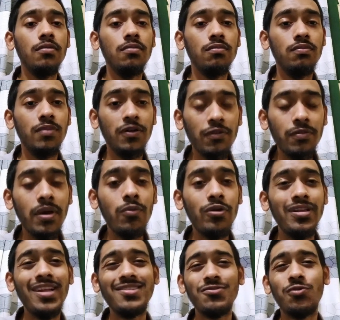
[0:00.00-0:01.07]
buffer memory
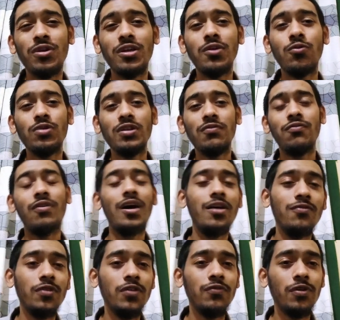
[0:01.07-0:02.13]
that's working with the
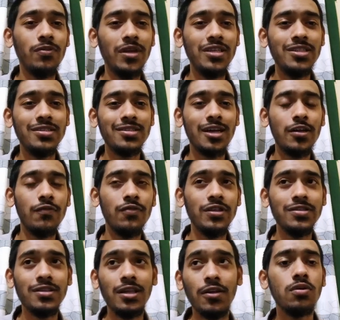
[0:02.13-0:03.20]
5 informations, kind of this
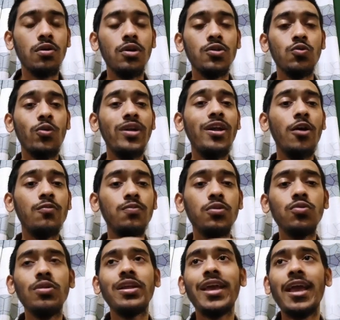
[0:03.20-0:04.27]
thing, because one output
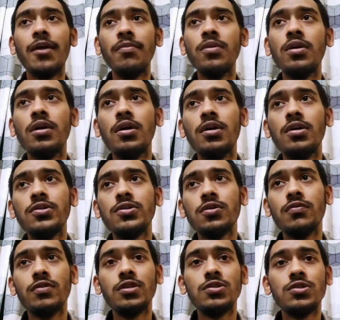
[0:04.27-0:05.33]
will come. So
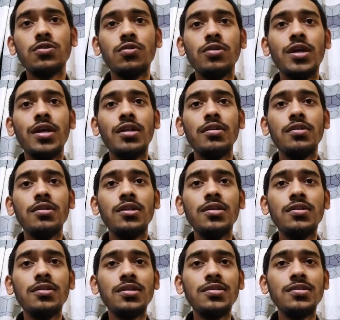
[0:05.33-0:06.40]
if I just show that
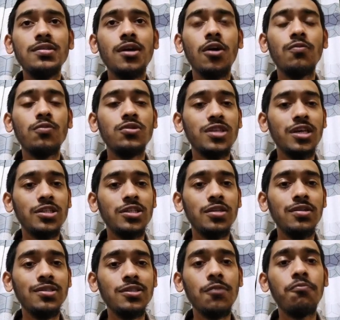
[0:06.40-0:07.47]
this is the output section,
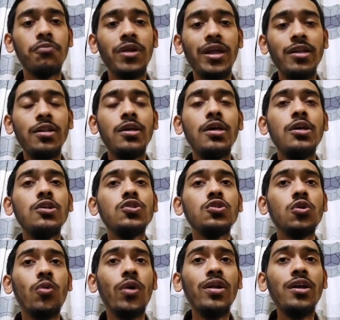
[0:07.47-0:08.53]
this is a brain. So
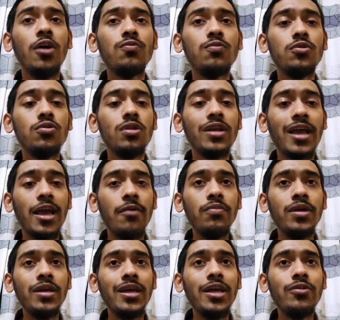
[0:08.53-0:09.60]
when output will come,
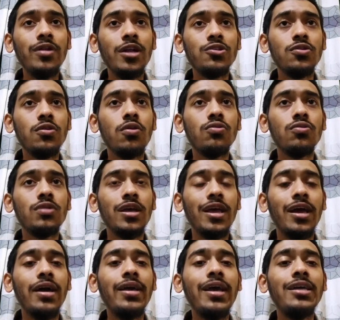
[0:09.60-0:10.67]
it will actually go to the
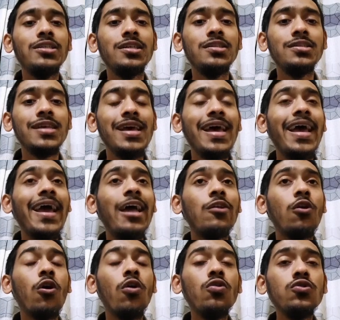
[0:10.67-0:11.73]
AI agents, and
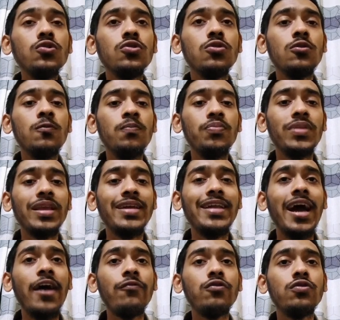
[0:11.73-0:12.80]
also it
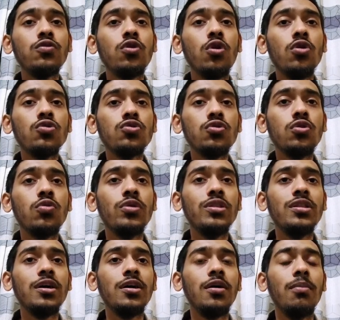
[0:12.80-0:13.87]
have to go through with
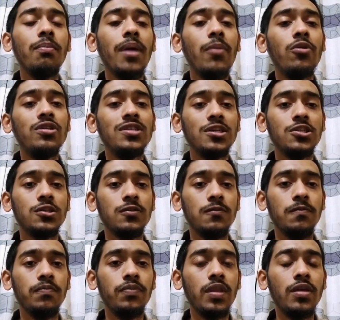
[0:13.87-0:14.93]
the memory section.
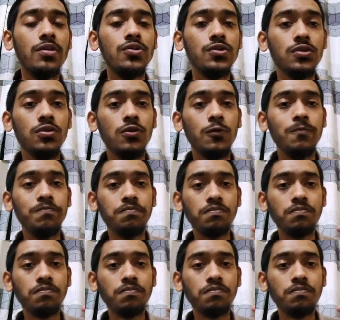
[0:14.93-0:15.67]
So